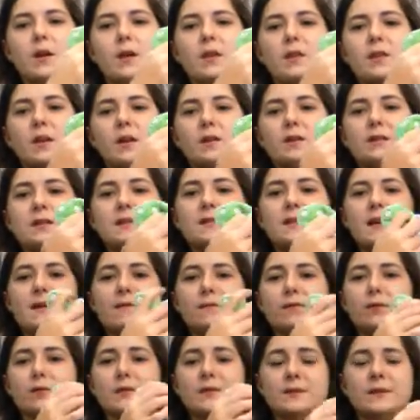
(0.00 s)
There's
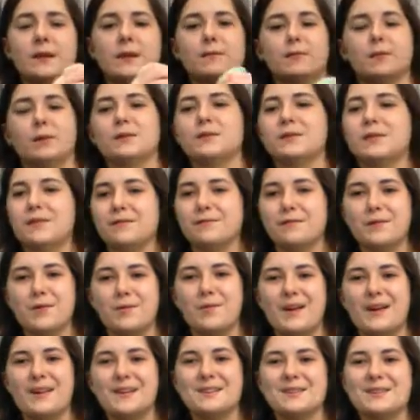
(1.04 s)
several different
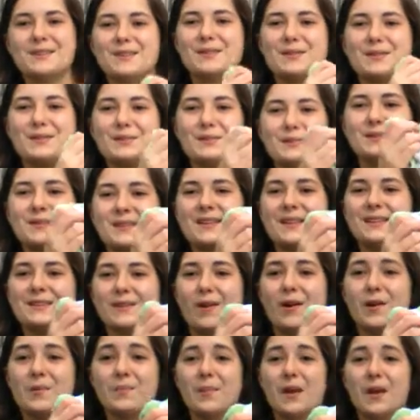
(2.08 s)
ways to use these
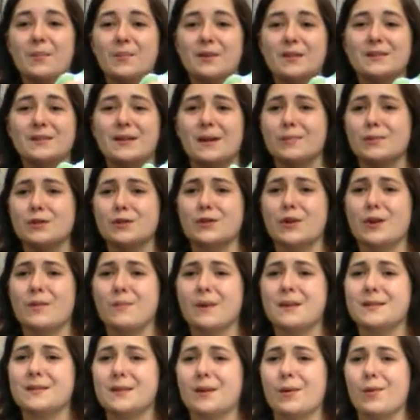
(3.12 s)
on babies, and I'm sure I'm
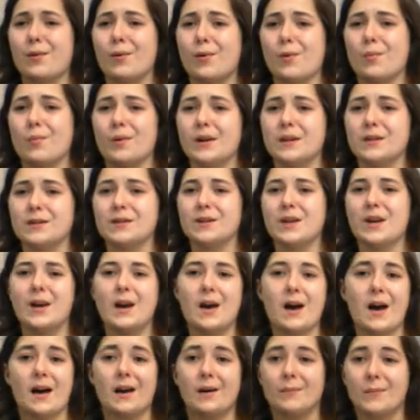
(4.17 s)
missing a whole bunch.
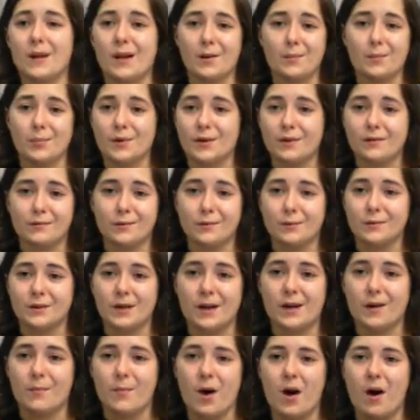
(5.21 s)
I am not a PreFold
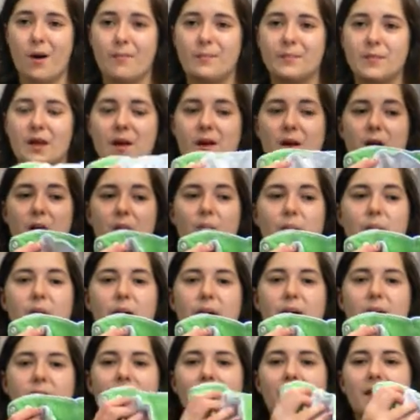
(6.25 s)
kind of mom. But
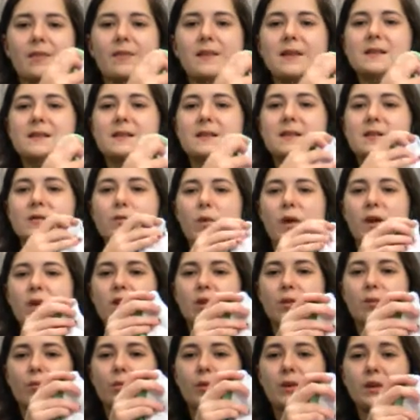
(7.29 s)
this is what
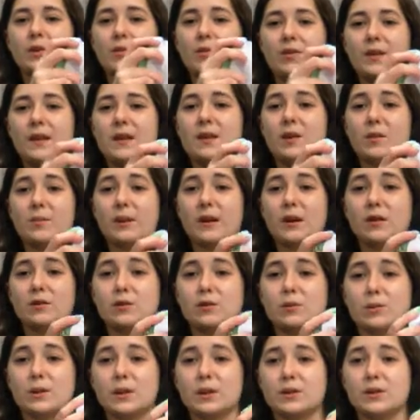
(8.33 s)
when you think about
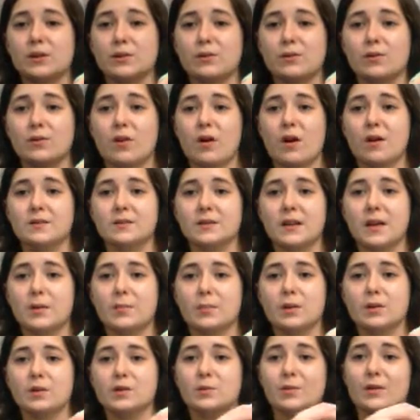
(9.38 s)
traditional cloth
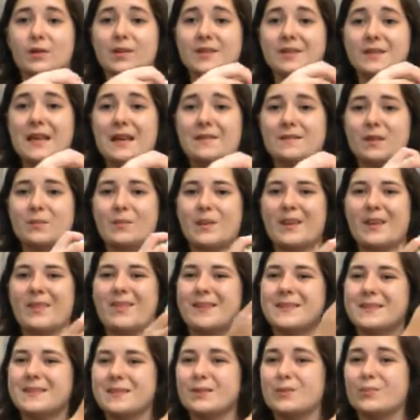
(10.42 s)
diapers with the safety pin,
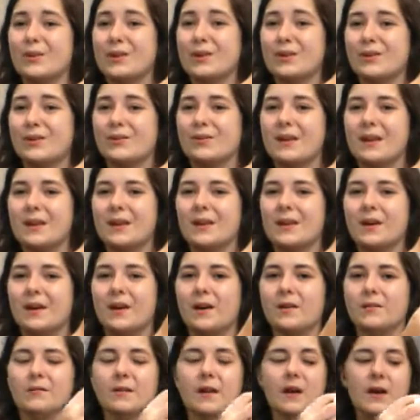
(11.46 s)
this is what you're thinking of.